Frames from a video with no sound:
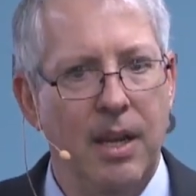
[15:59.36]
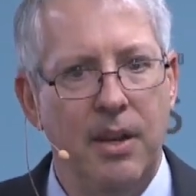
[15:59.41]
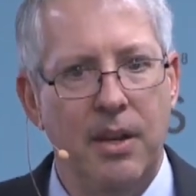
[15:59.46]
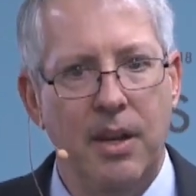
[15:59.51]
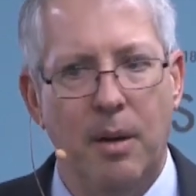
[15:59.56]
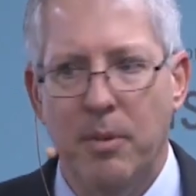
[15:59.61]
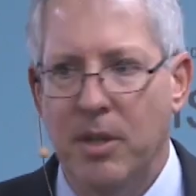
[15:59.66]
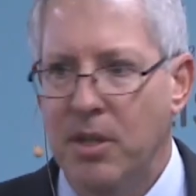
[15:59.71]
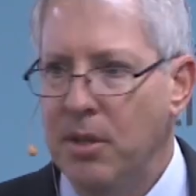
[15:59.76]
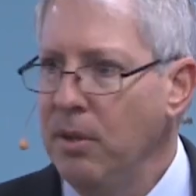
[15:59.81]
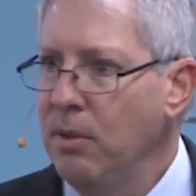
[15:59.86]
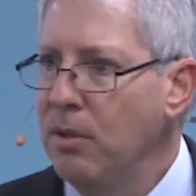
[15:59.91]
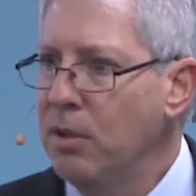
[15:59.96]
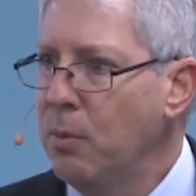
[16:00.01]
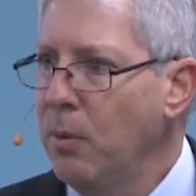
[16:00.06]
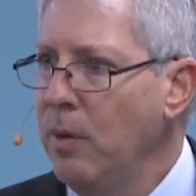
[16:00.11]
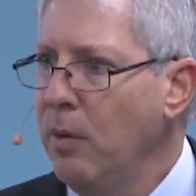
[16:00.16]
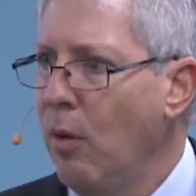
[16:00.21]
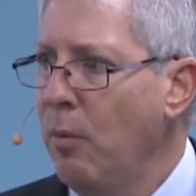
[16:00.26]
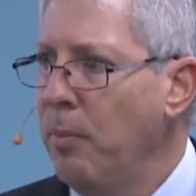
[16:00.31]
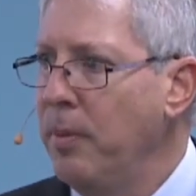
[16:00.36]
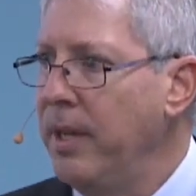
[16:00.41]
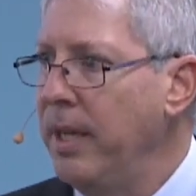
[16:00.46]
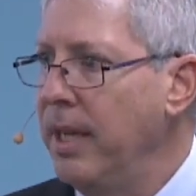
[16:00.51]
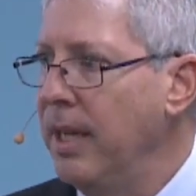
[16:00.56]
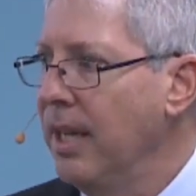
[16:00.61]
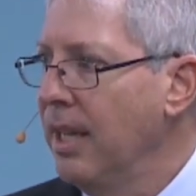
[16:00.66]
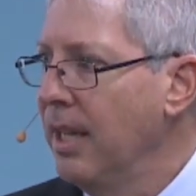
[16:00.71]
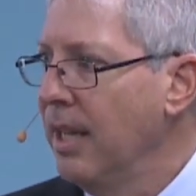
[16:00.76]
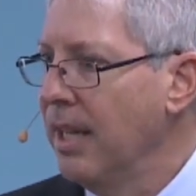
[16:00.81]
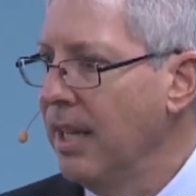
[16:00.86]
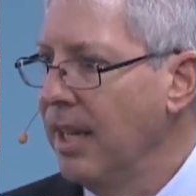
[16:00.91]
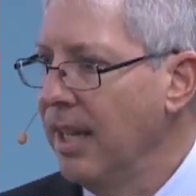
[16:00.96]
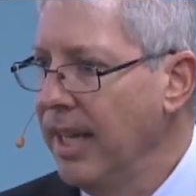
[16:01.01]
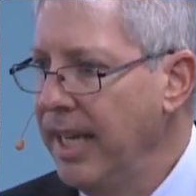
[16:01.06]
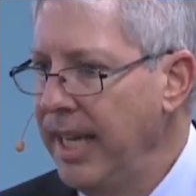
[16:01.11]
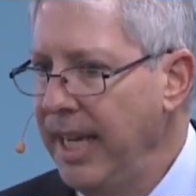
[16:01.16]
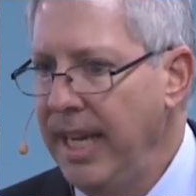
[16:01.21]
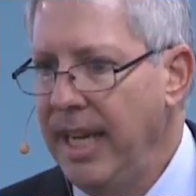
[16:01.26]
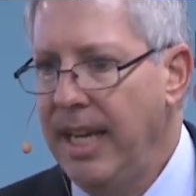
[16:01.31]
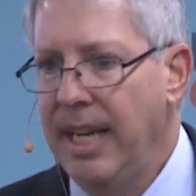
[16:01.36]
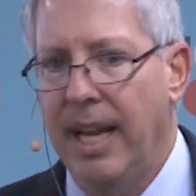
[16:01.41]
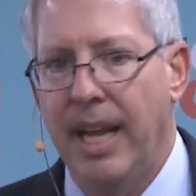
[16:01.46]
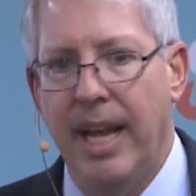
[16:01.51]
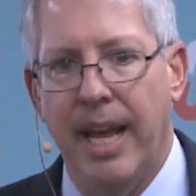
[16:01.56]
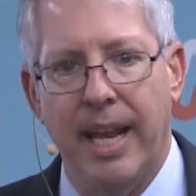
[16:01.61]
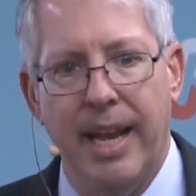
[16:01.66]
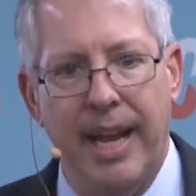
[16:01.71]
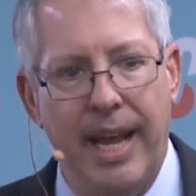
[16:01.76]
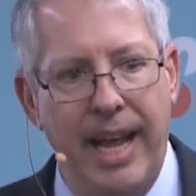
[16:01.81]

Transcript: Number two is we will be lean and